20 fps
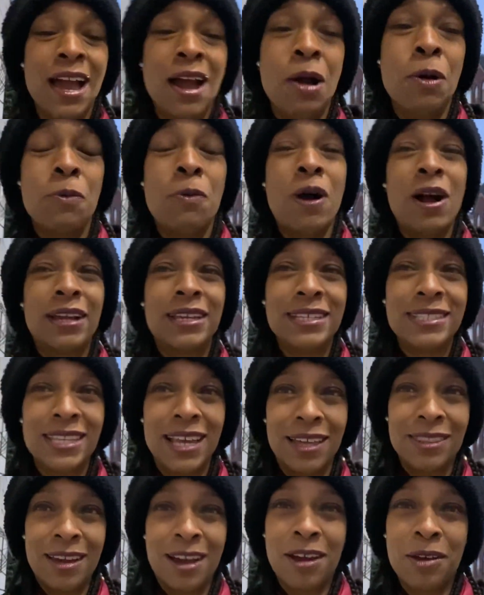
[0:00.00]
walking
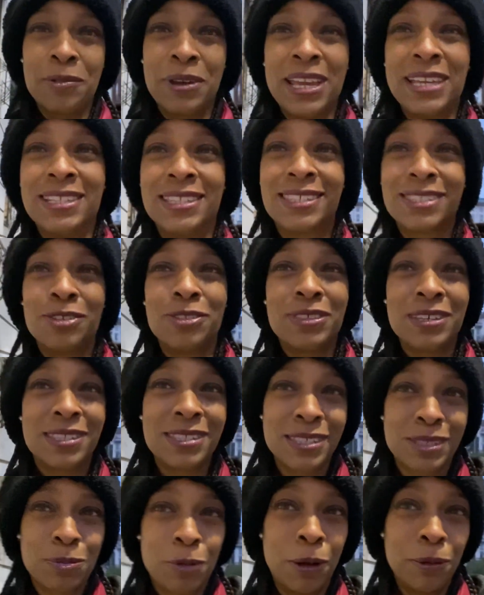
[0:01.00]
down the hallway, and so this
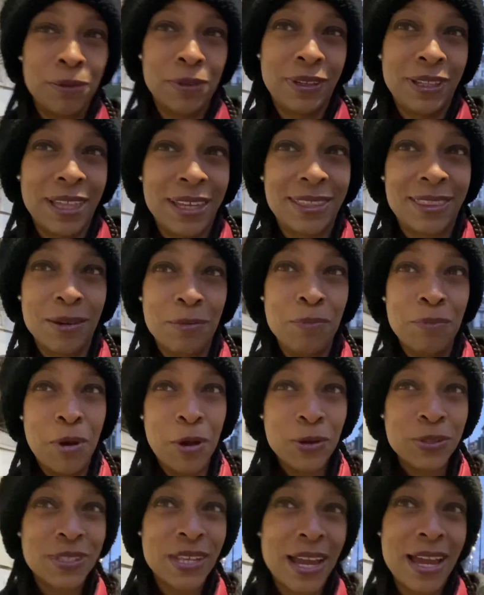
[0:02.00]
is probably like the
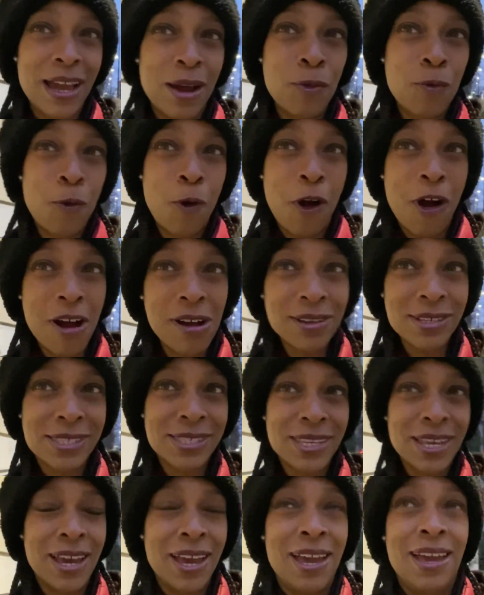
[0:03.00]
most I had walked
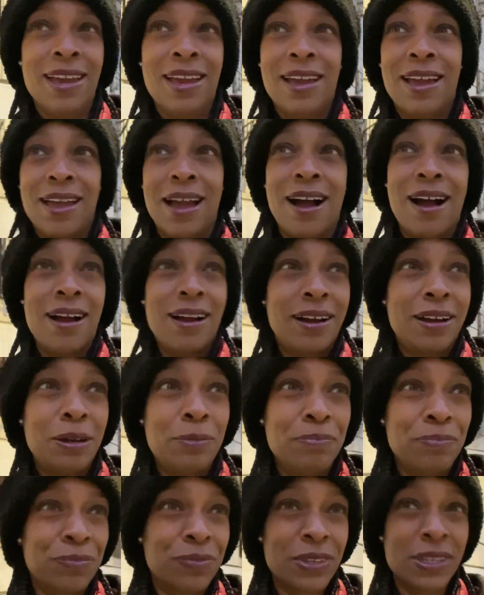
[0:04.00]

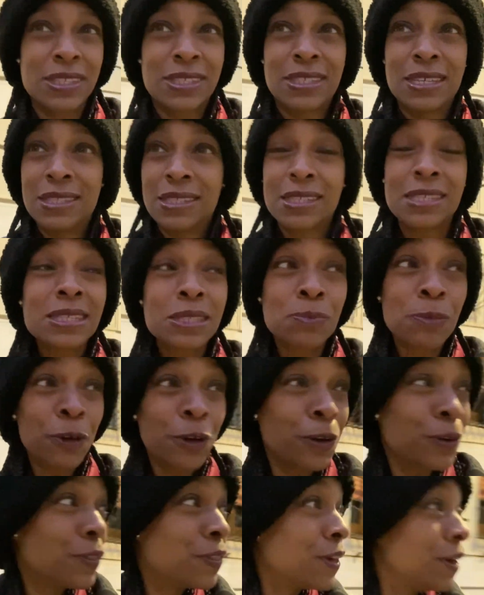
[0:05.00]
since his
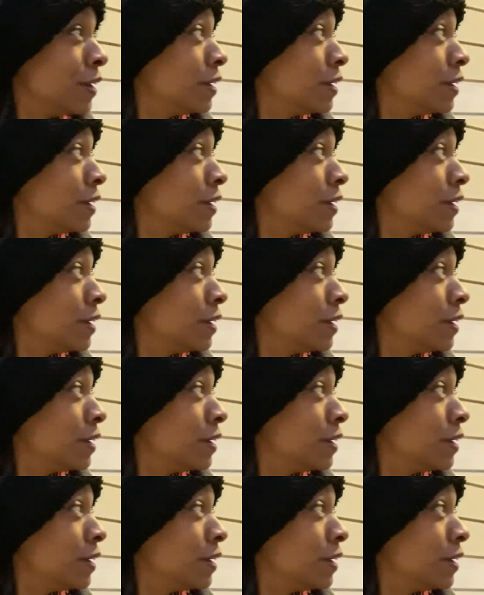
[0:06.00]
birth.